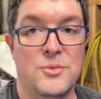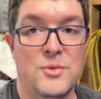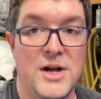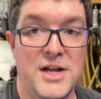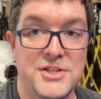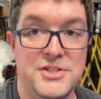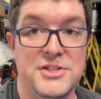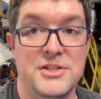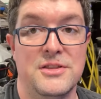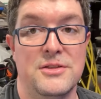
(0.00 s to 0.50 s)

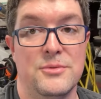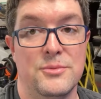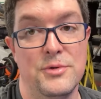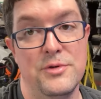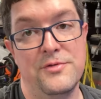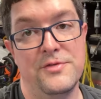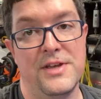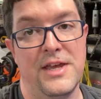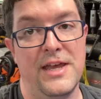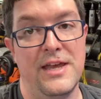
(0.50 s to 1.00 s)
watching the
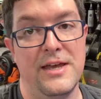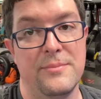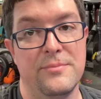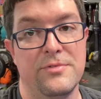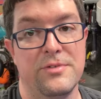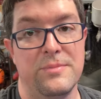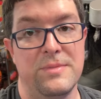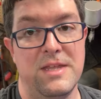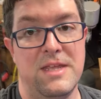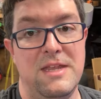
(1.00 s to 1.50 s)
roof cam
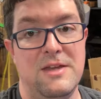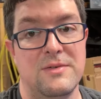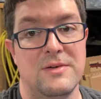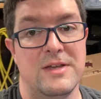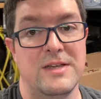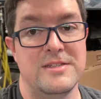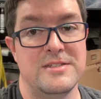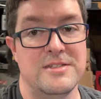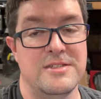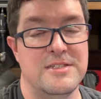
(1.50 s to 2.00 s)
from the heat
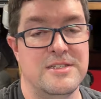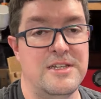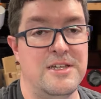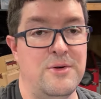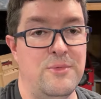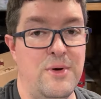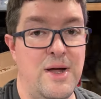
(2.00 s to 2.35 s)
race and saying,